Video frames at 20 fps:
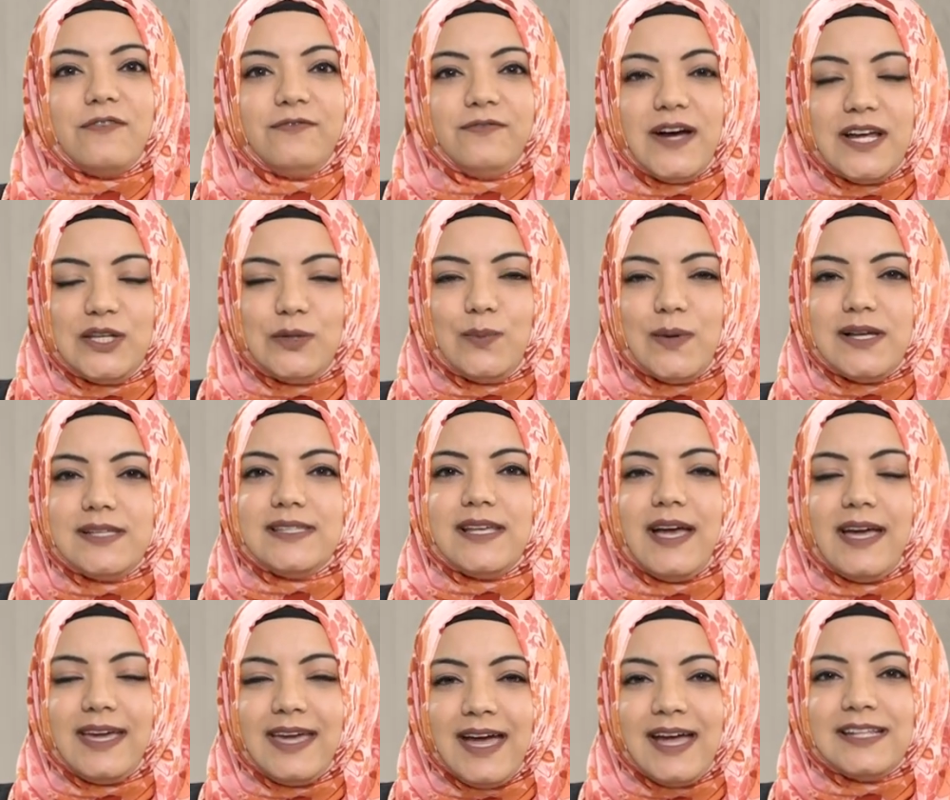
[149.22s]
fatwas
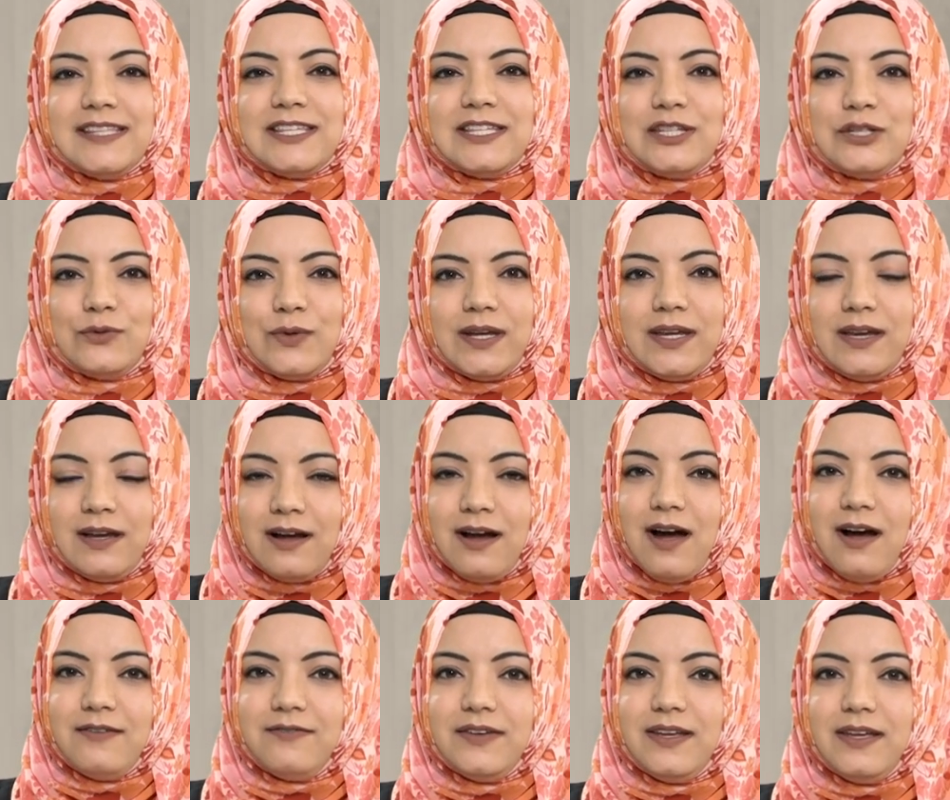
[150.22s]
against drinking
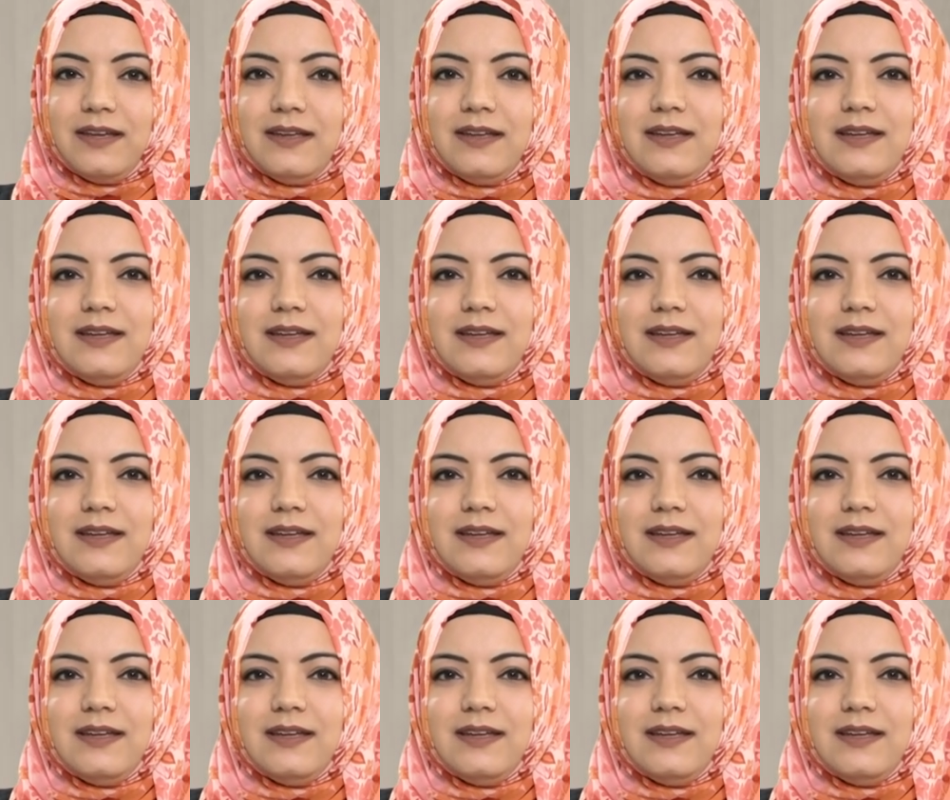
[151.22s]
coffee.